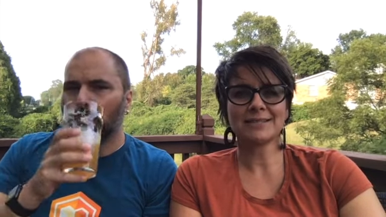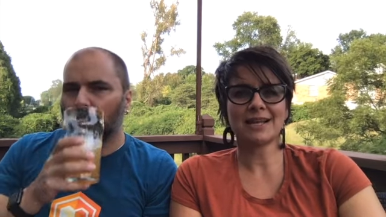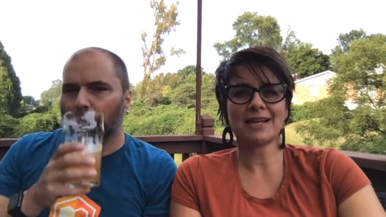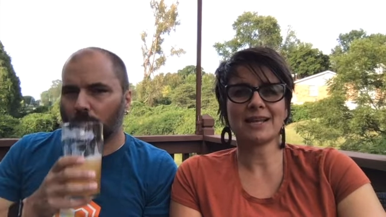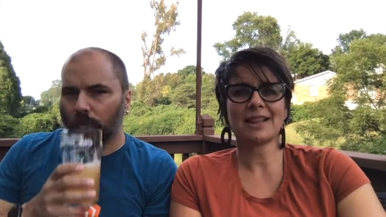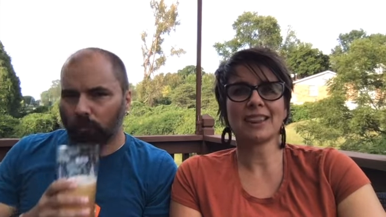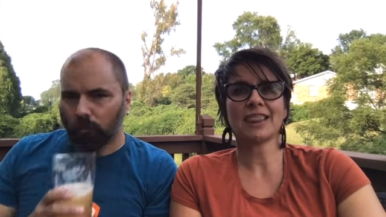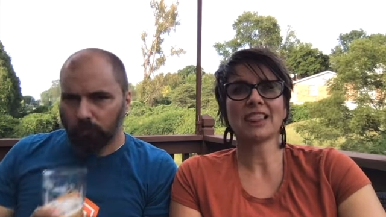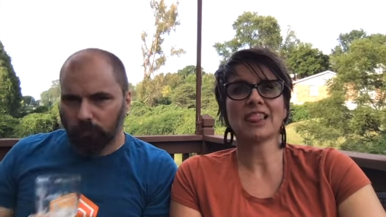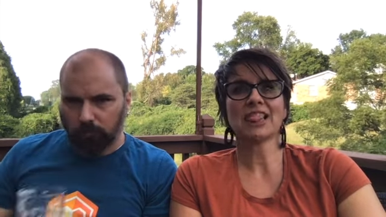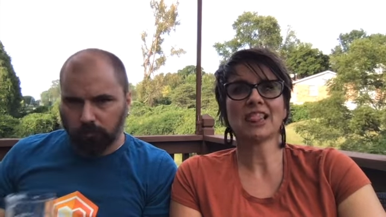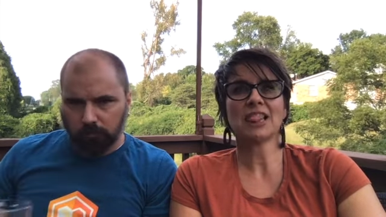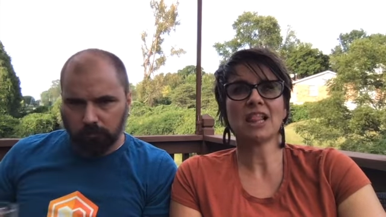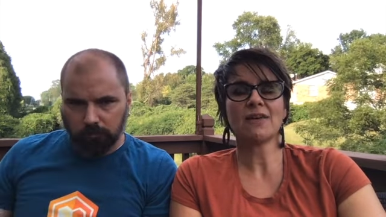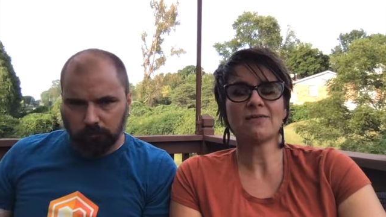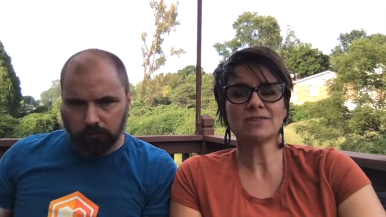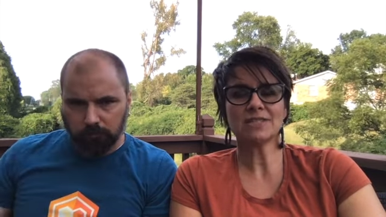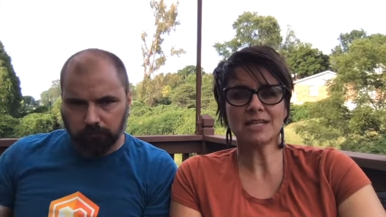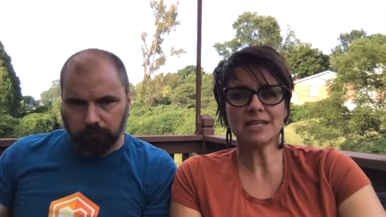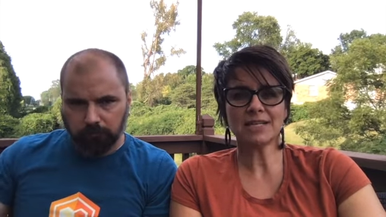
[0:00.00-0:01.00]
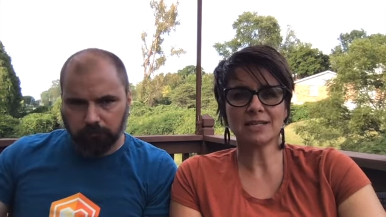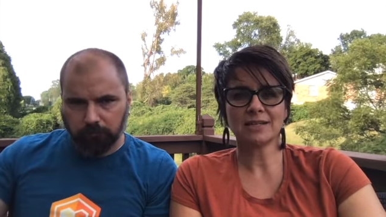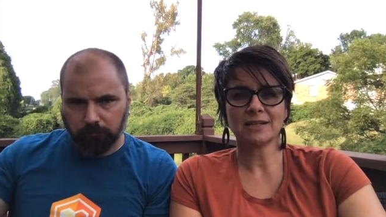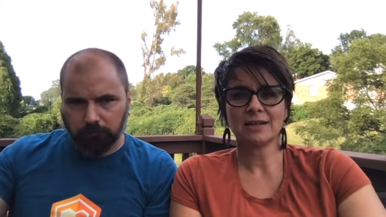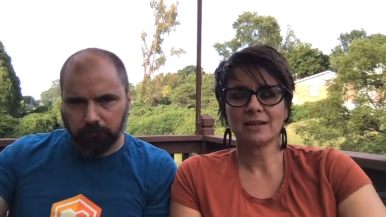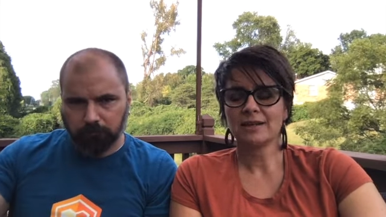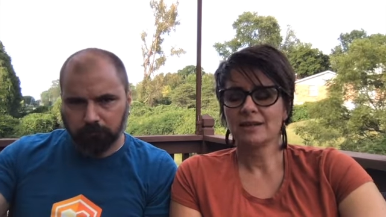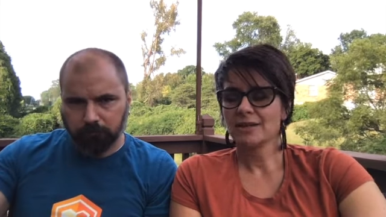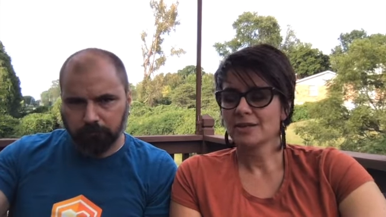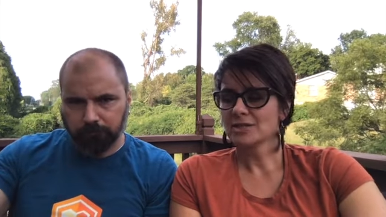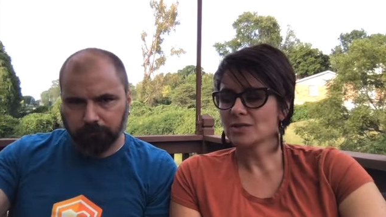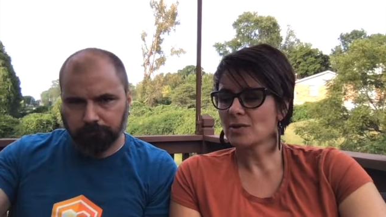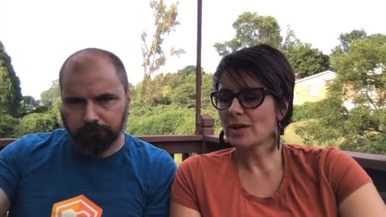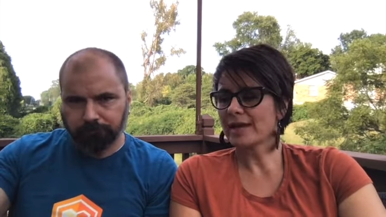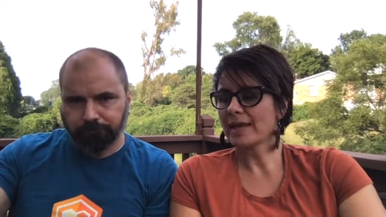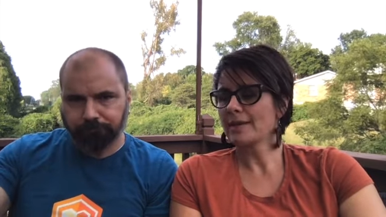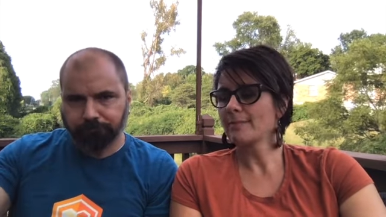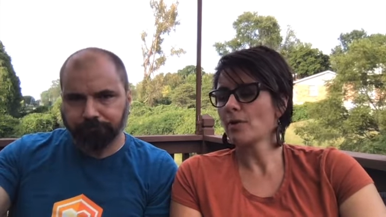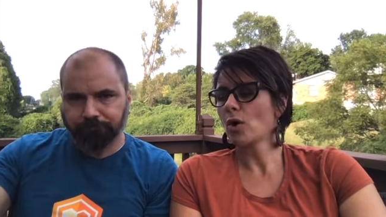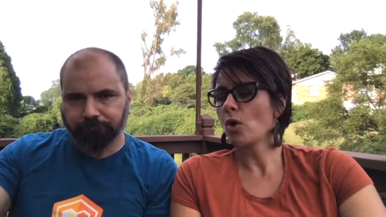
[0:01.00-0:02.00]
Speaker 1: and loved it. So I
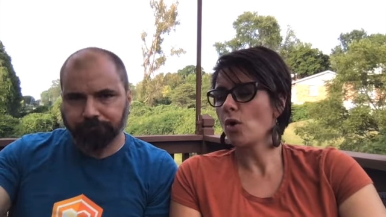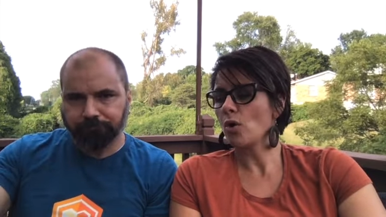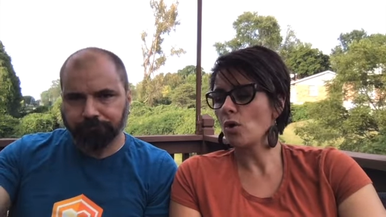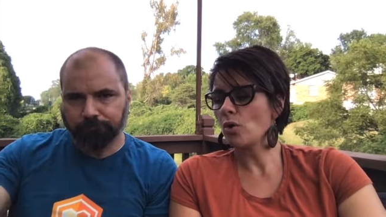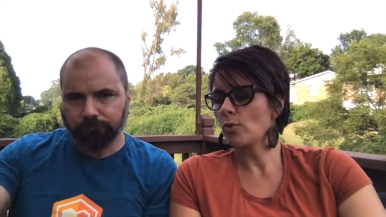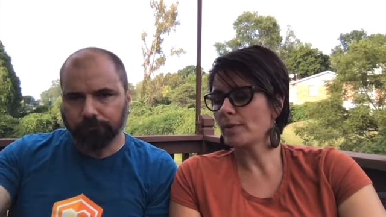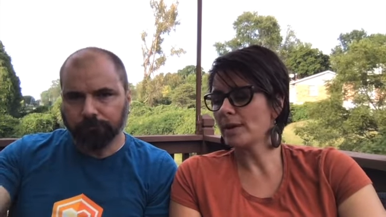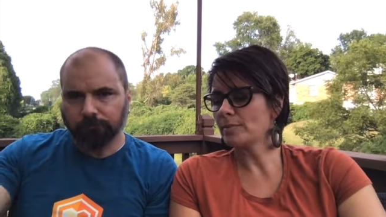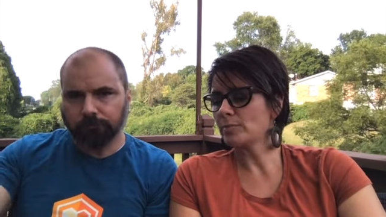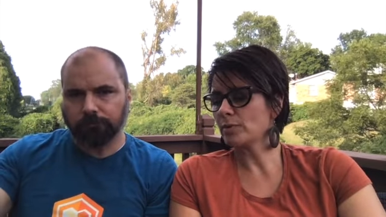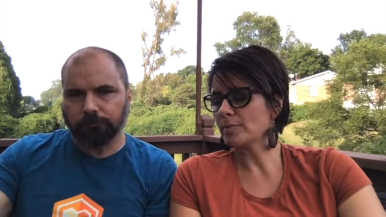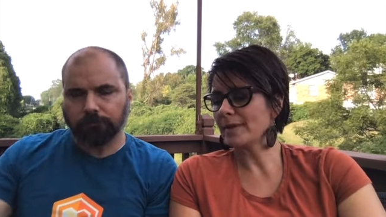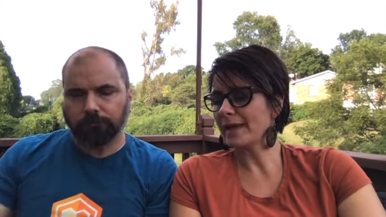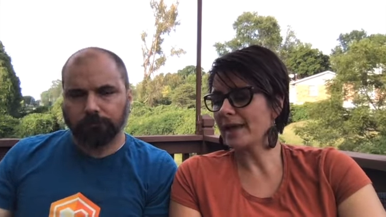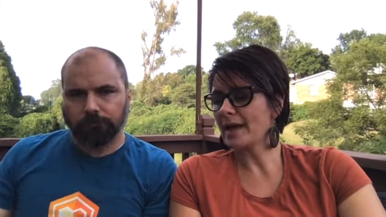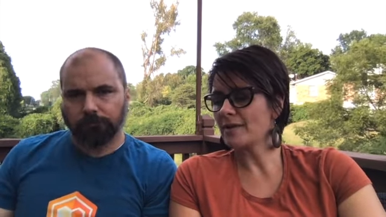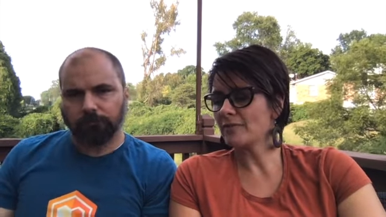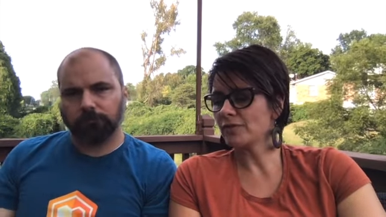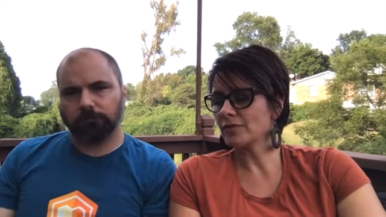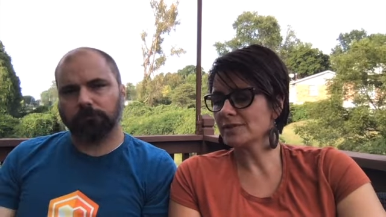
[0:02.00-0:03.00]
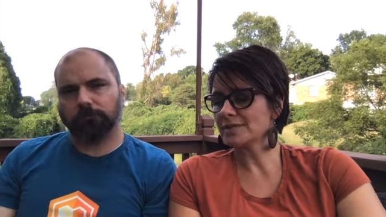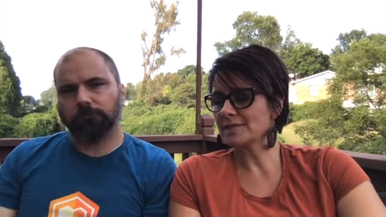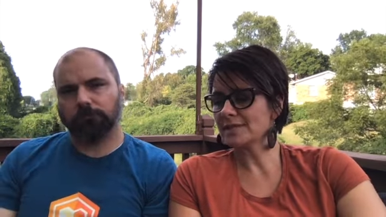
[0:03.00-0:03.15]
came home and put my efforts